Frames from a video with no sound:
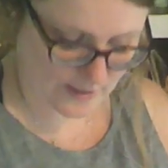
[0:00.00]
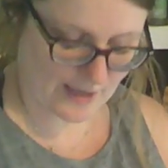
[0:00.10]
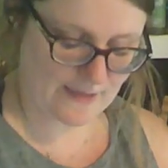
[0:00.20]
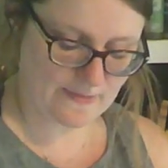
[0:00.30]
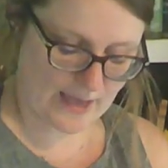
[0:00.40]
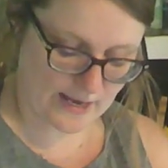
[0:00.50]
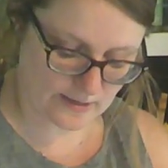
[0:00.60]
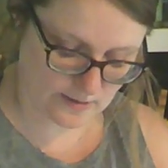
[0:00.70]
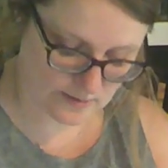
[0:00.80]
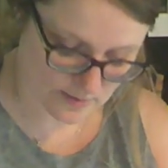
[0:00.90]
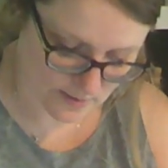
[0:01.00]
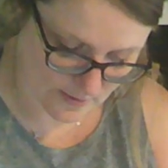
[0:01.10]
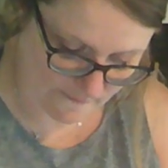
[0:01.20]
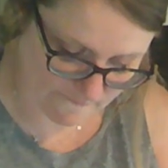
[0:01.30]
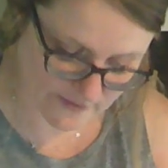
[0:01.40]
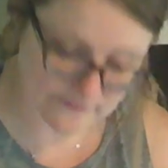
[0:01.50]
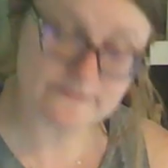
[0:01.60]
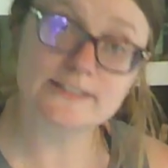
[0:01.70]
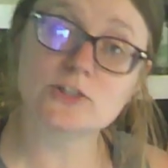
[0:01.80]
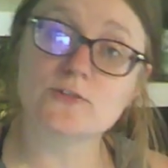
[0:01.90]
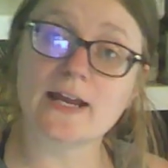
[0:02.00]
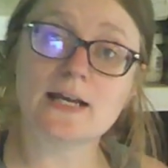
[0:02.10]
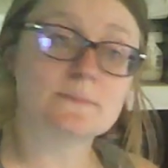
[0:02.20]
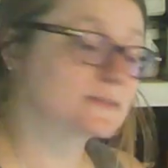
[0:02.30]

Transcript: And then 50 grams